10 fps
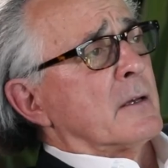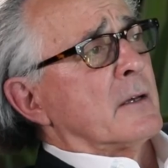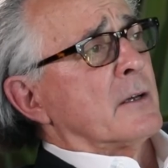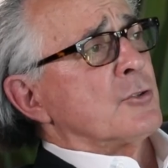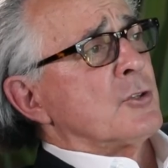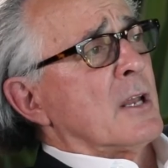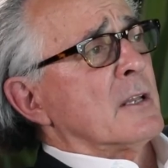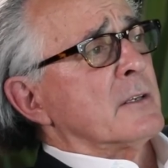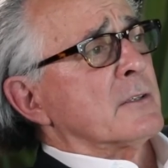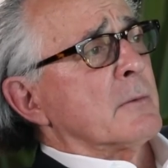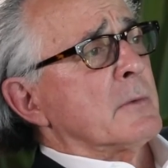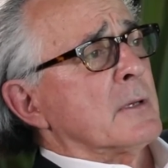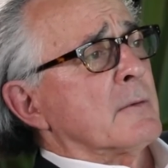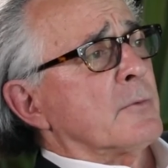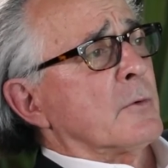uh, John Lennon
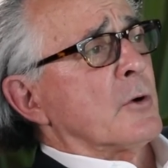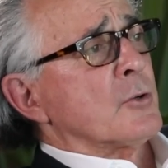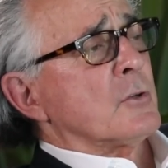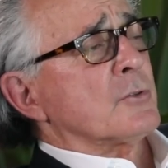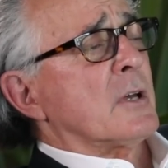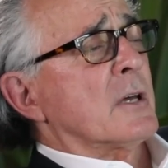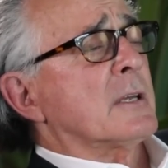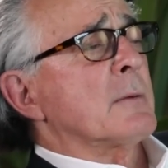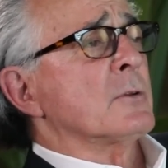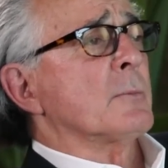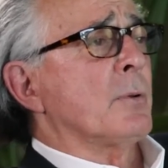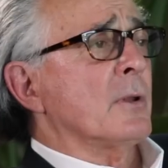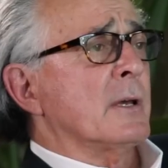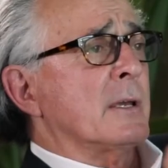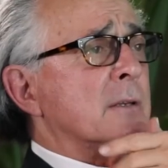coming in for rehearsal. John came on the
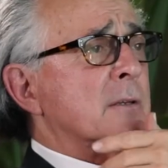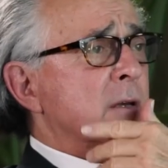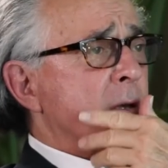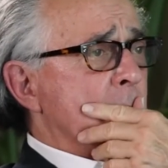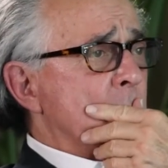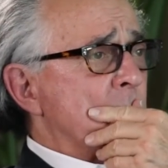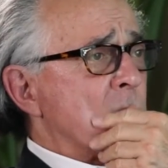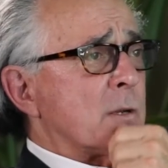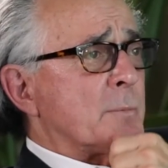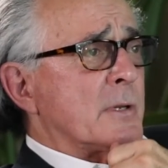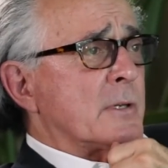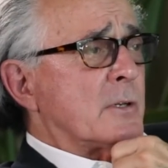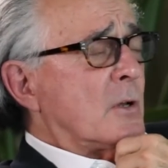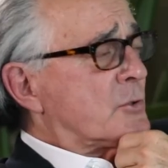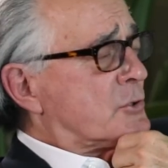plane. We had a plane
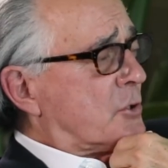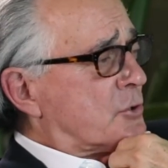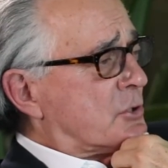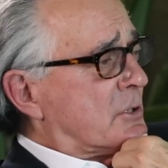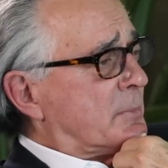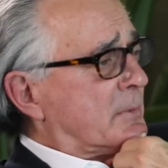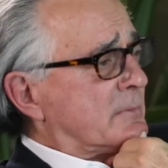called the Starship.